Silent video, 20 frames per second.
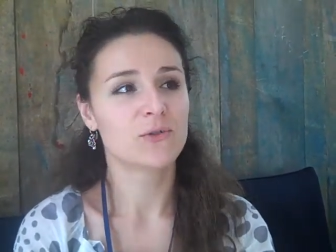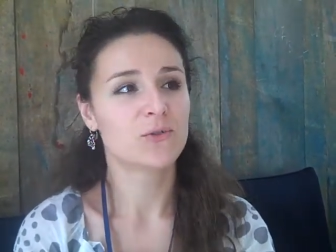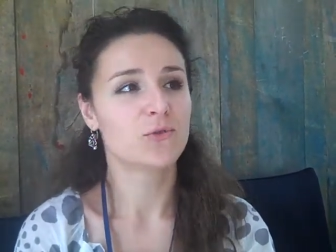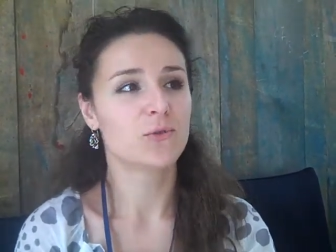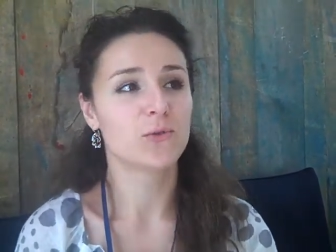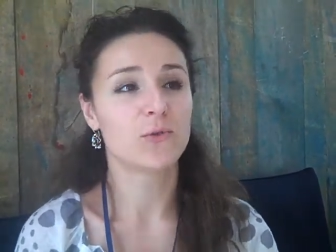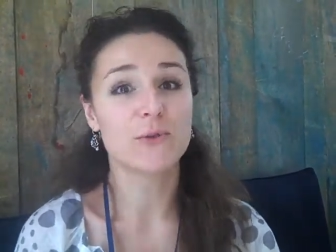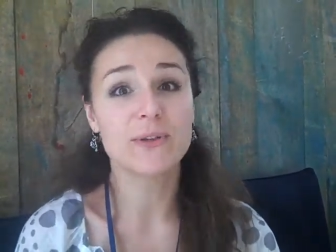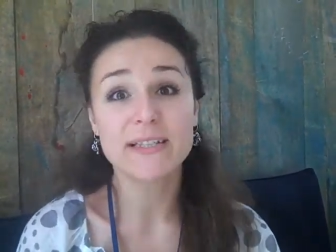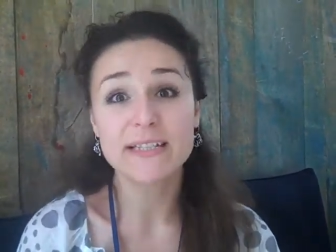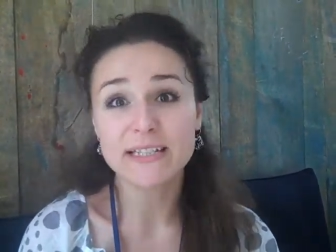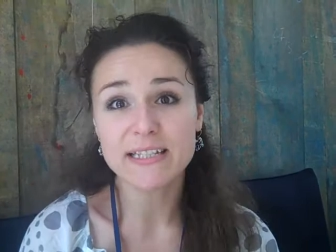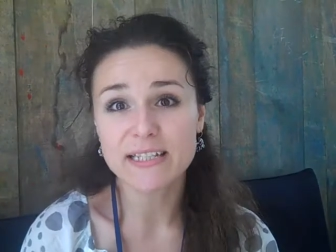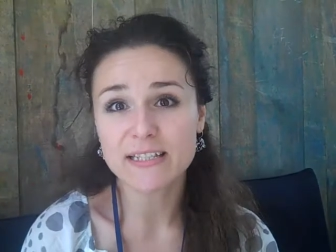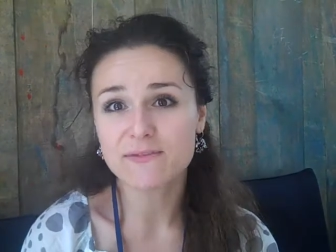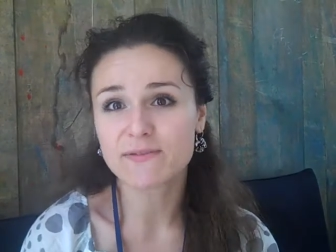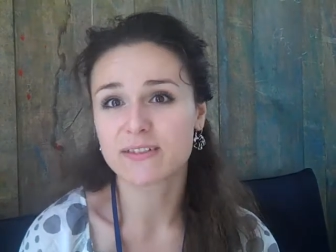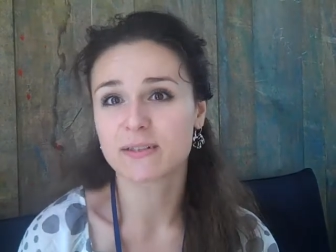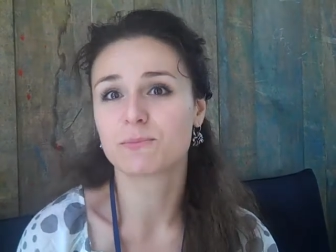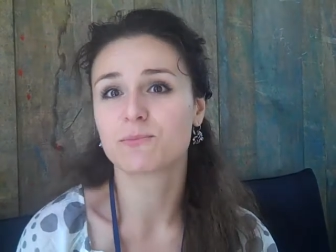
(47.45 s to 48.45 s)
to
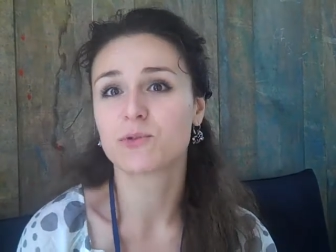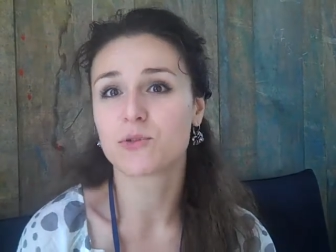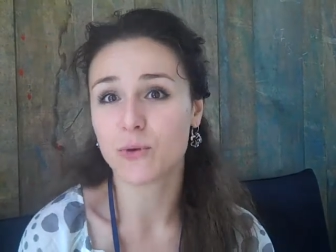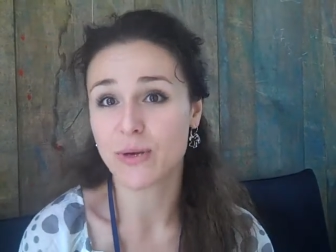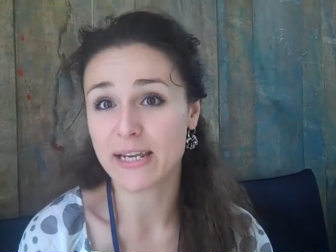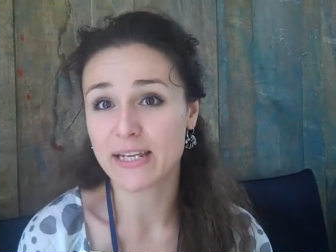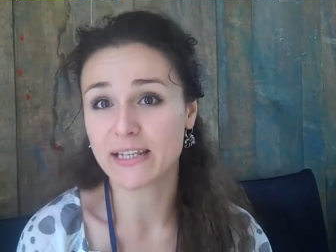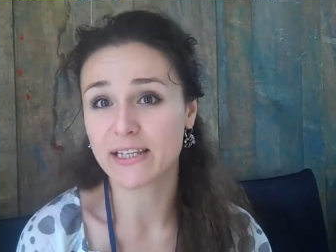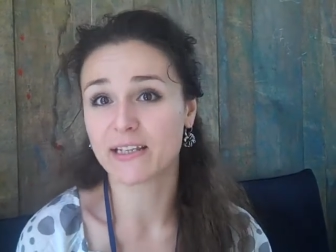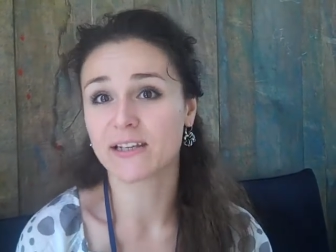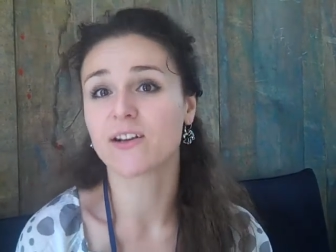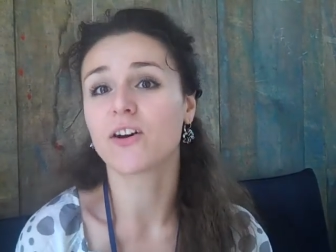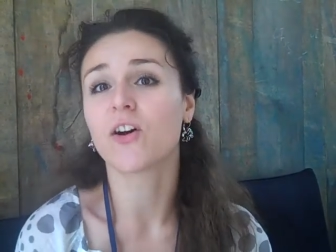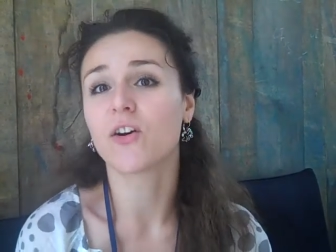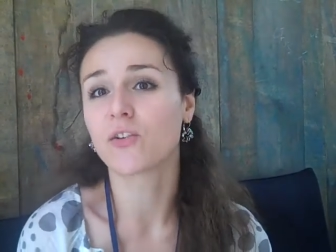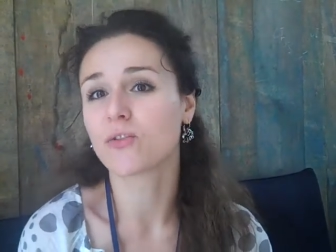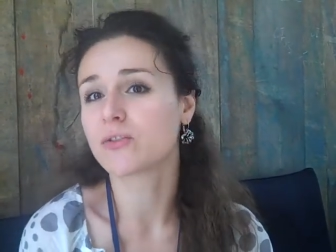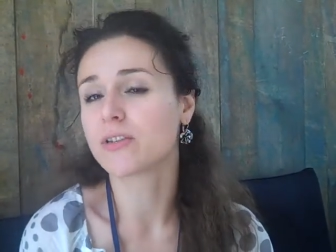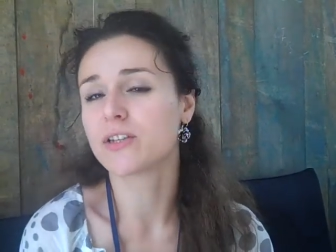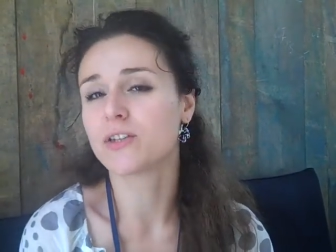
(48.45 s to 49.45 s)
receive some training
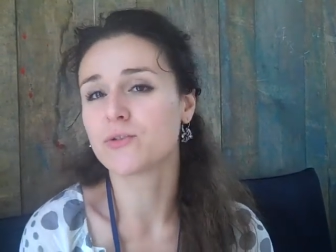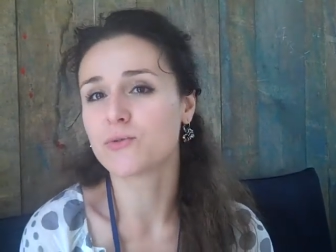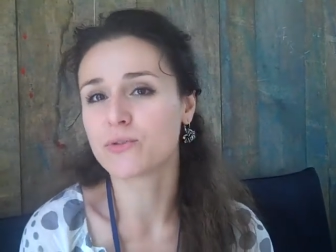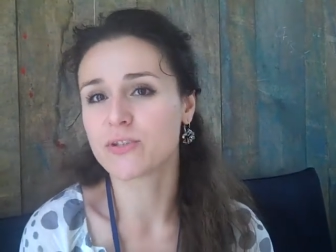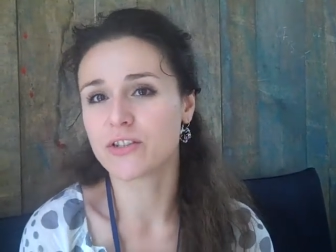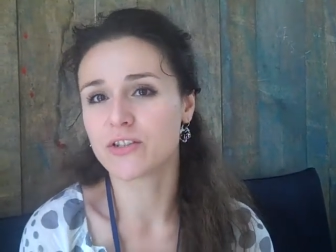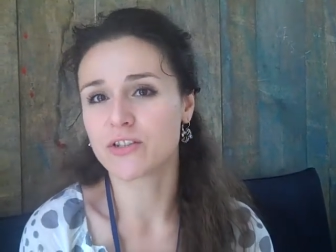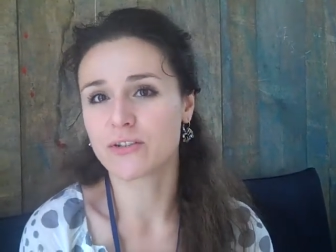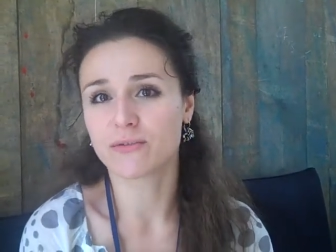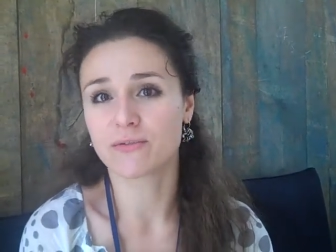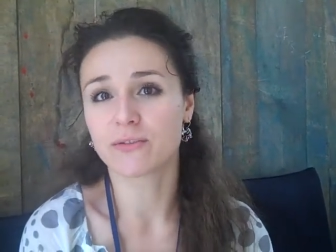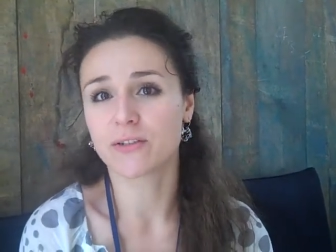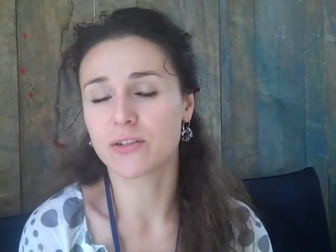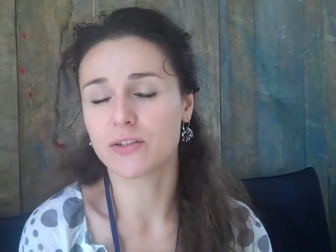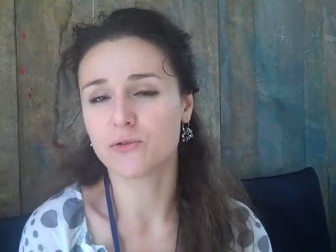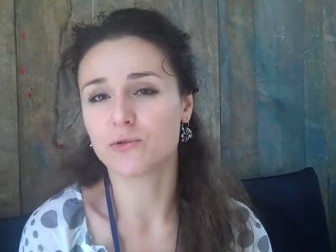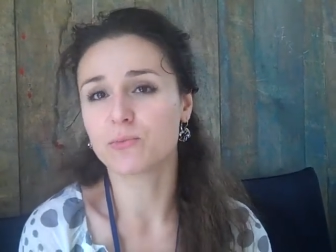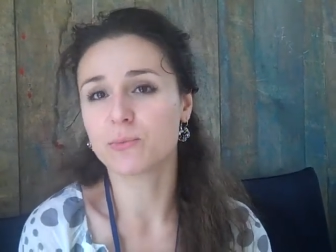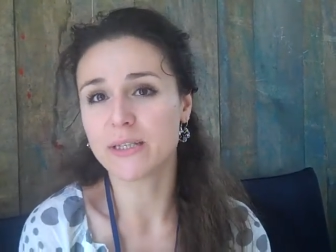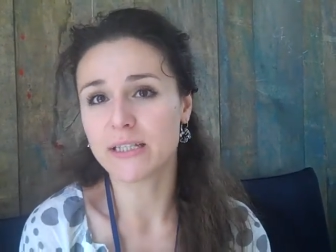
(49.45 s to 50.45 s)
on the usage of uh,
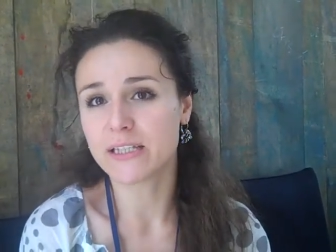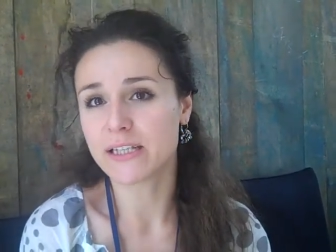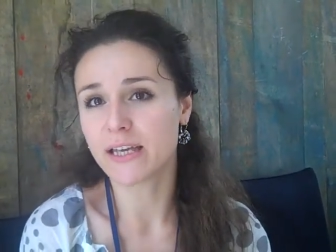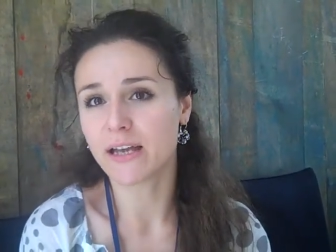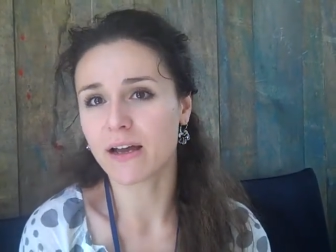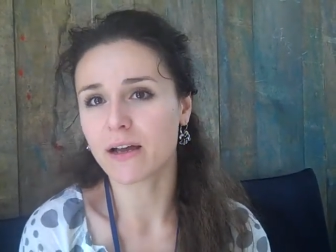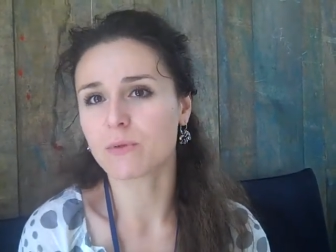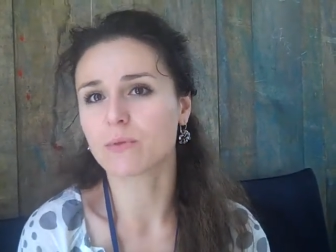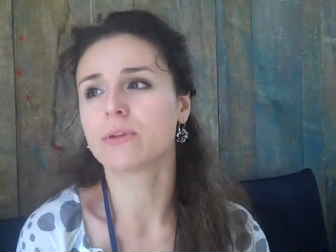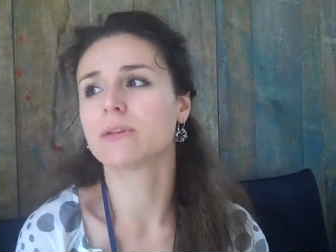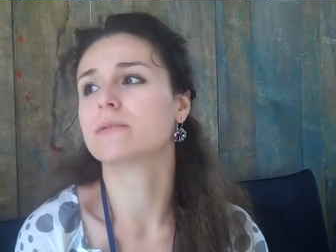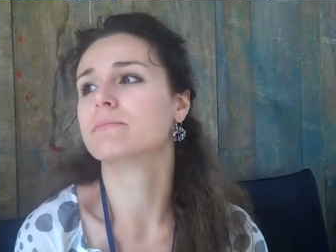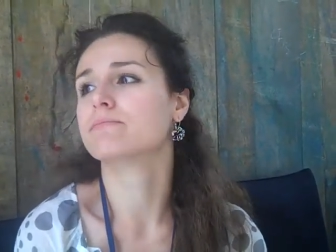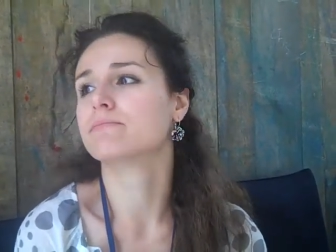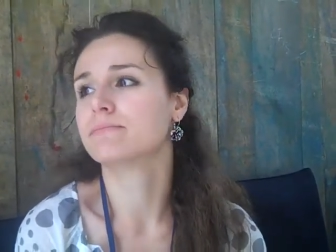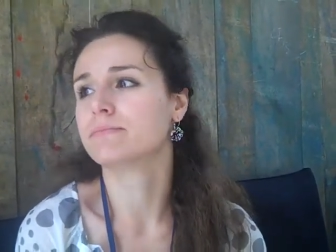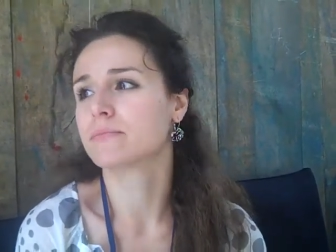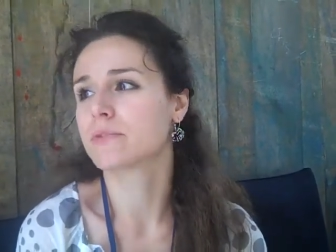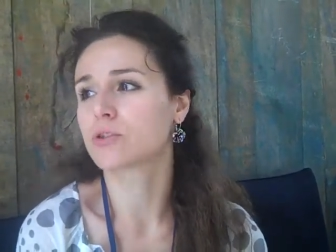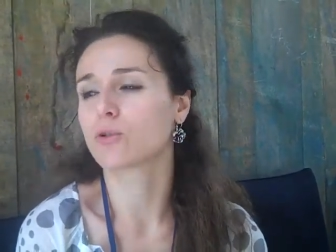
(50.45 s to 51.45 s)
new media, with
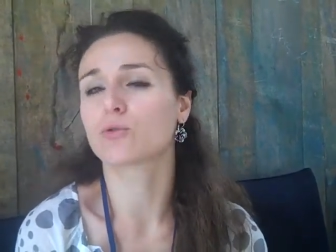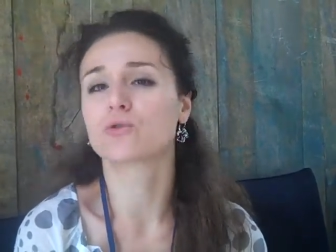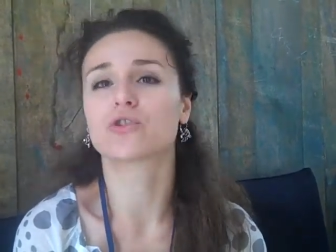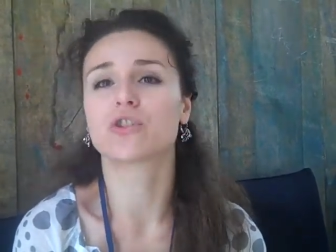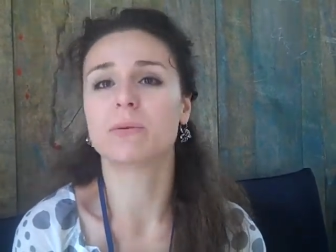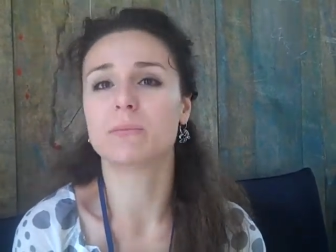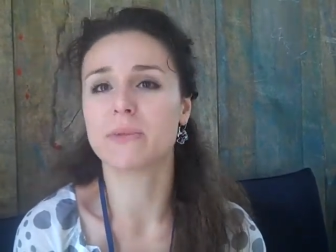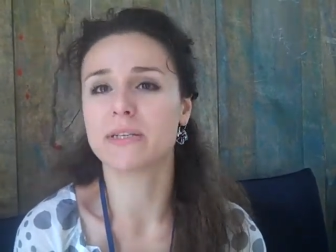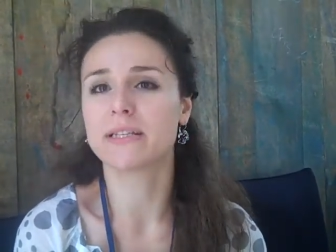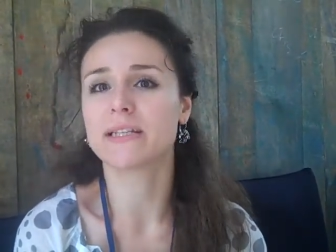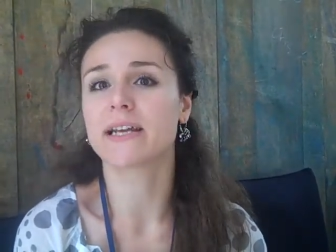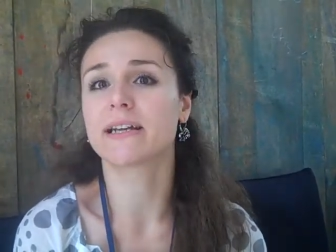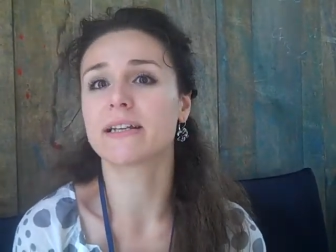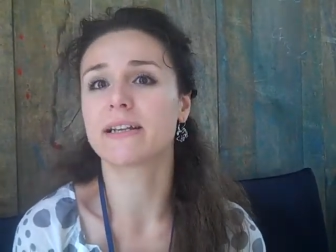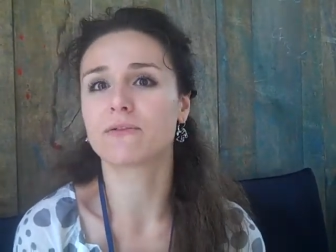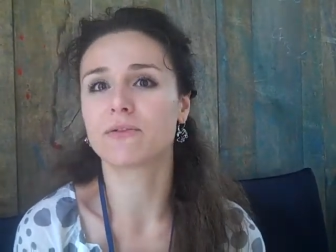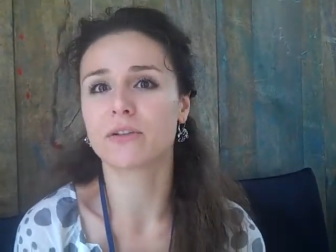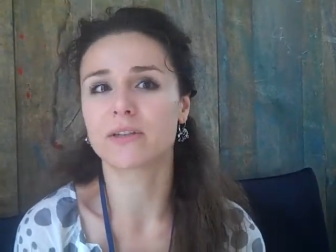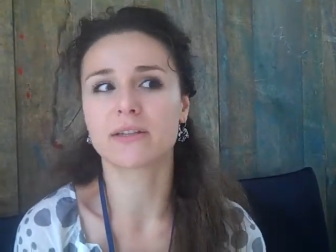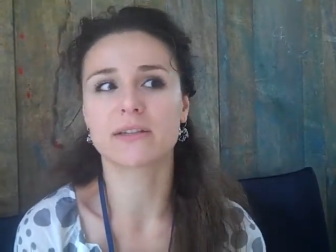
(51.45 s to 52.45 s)
social media and
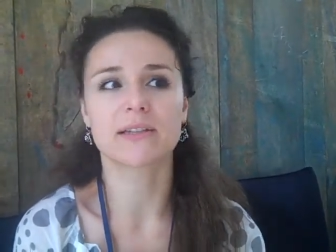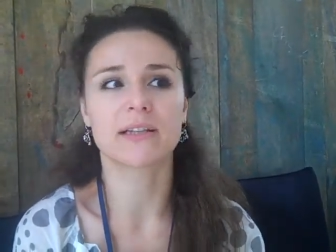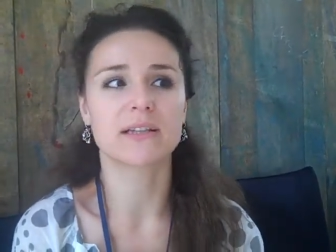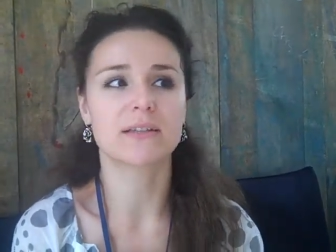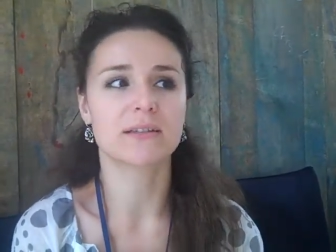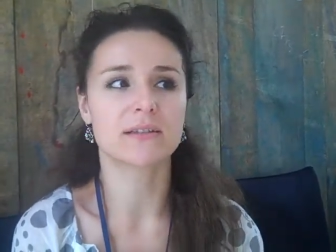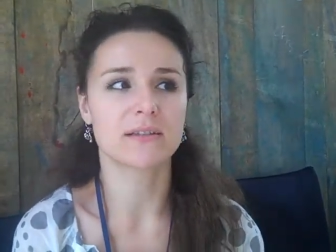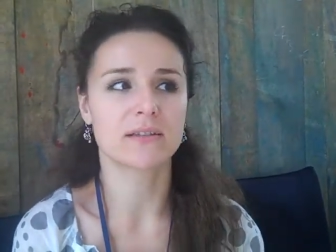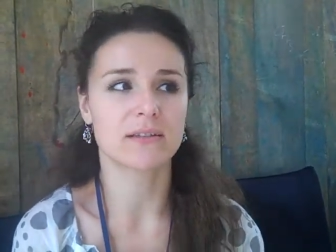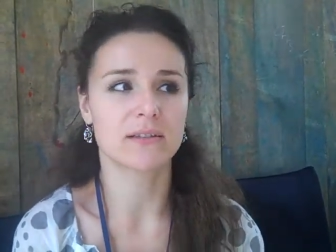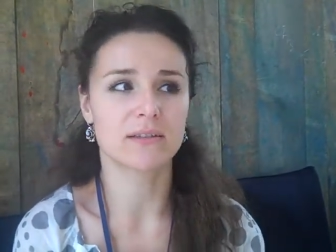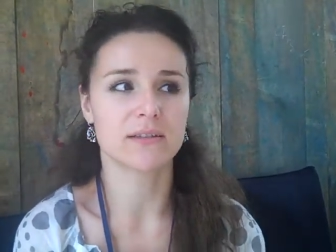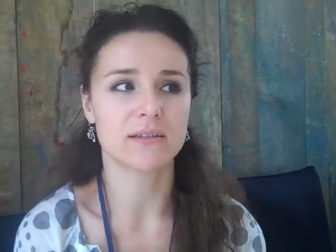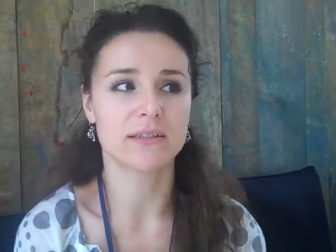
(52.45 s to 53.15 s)
everything that uh,